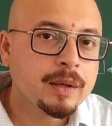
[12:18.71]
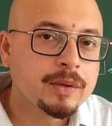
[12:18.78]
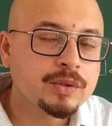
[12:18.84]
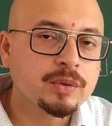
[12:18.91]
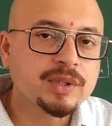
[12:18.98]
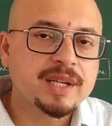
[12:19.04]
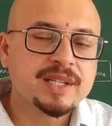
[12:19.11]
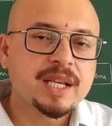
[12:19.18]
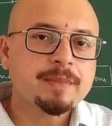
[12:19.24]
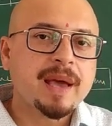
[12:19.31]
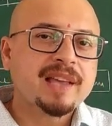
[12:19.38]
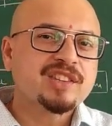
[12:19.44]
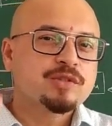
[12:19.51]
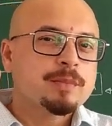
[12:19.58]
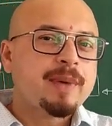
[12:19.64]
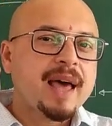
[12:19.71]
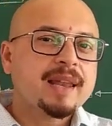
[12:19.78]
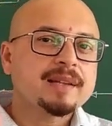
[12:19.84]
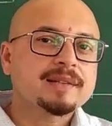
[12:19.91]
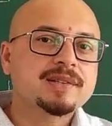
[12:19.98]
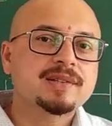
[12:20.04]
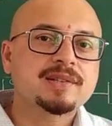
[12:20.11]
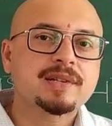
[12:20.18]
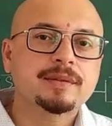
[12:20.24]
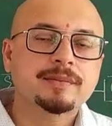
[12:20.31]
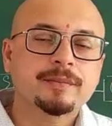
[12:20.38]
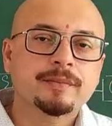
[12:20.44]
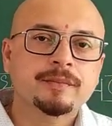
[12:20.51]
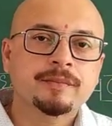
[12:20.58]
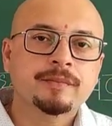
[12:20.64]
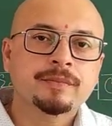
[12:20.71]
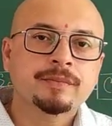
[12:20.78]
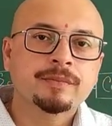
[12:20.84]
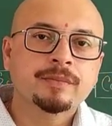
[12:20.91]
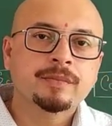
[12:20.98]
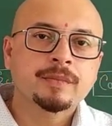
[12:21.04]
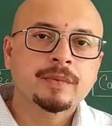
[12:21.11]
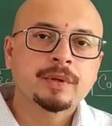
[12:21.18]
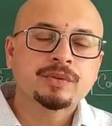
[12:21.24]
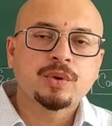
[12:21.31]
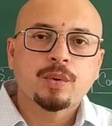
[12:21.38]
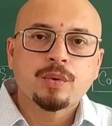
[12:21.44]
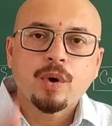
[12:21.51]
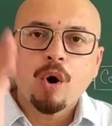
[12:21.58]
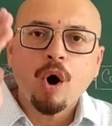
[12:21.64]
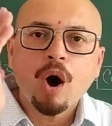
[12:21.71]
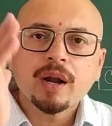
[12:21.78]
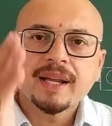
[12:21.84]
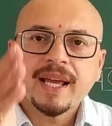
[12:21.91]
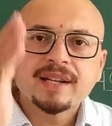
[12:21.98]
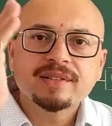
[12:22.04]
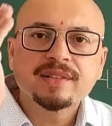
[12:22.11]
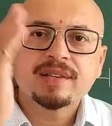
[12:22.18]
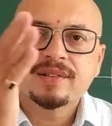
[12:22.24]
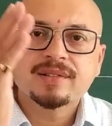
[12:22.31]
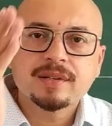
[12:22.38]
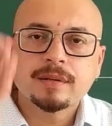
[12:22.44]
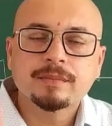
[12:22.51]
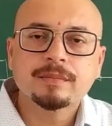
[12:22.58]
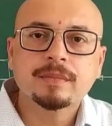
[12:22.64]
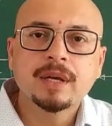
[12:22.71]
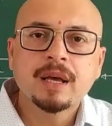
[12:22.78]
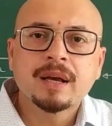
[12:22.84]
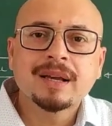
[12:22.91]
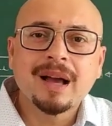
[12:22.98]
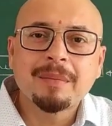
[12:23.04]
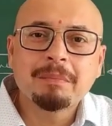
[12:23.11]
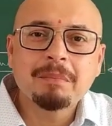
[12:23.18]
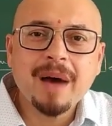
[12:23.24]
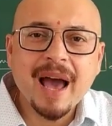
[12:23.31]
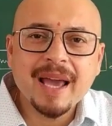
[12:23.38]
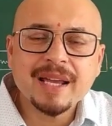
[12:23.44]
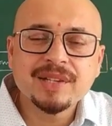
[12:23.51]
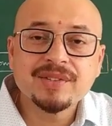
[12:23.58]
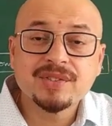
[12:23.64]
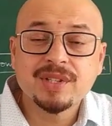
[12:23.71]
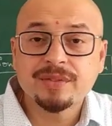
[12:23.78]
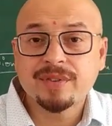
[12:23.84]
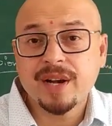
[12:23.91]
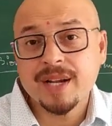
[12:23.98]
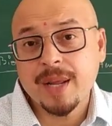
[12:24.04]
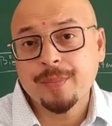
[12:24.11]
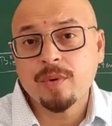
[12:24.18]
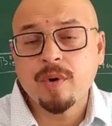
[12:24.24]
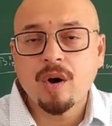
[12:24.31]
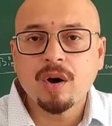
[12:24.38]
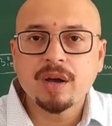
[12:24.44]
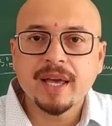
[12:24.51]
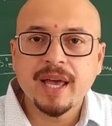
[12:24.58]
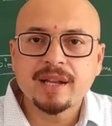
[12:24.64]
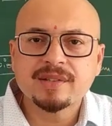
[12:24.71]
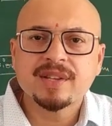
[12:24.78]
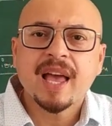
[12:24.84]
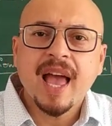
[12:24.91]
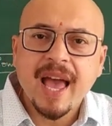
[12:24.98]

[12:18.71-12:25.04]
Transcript: So the team has to be balanced. So organ system combines different type of organs,